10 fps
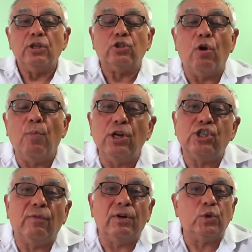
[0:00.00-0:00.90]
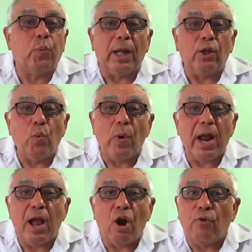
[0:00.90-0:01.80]
So Moshe was well
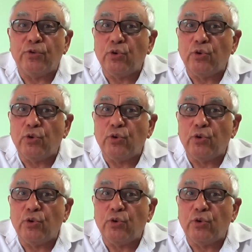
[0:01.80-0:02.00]
aware of